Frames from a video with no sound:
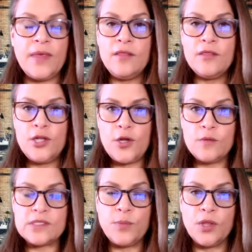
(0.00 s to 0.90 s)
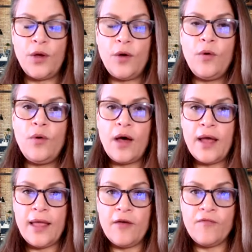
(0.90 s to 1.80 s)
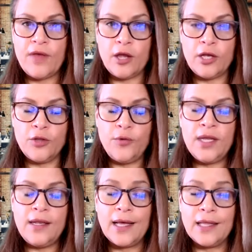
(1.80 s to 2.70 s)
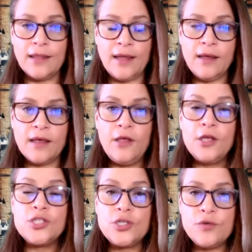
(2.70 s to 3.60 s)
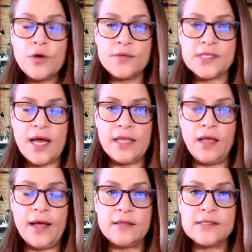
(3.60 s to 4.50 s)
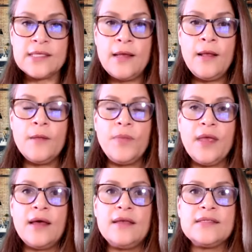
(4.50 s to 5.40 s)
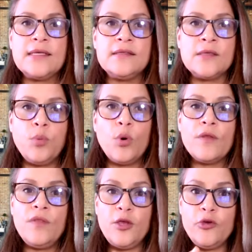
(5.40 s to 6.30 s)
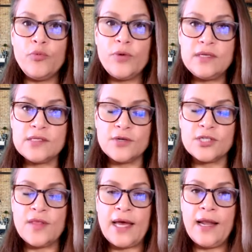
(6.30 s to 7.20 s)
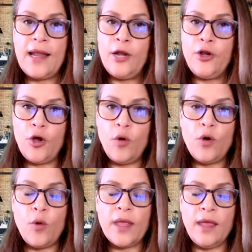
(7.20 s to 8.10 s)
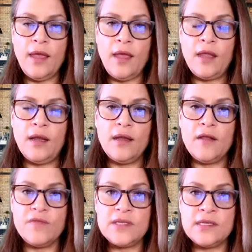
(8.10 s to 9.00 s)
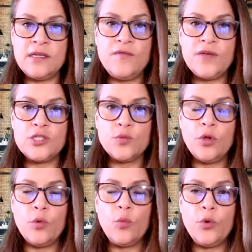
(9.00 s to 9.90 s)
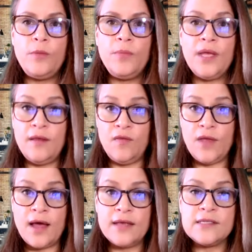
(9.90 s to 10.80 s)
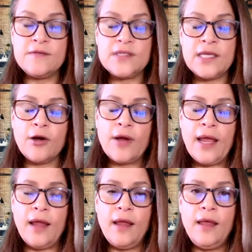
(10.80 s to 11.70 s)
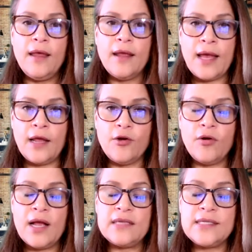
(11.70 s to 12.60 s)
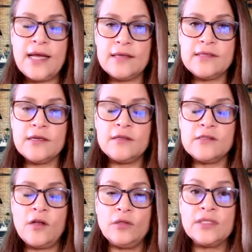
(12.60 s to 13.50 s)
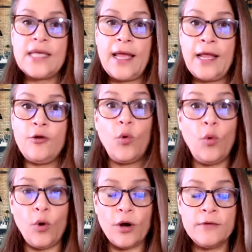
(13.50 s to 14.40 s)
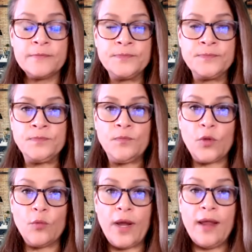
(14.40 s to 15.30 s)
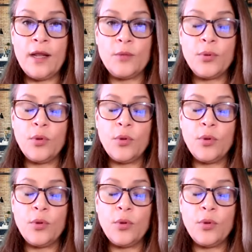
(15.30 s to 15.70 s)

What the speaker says: in the notes below, I have included a link to those guidelines because it's important that you research that and know going in if this individual would be, in the eyes of CRA, categorized as a consultant and or, right, an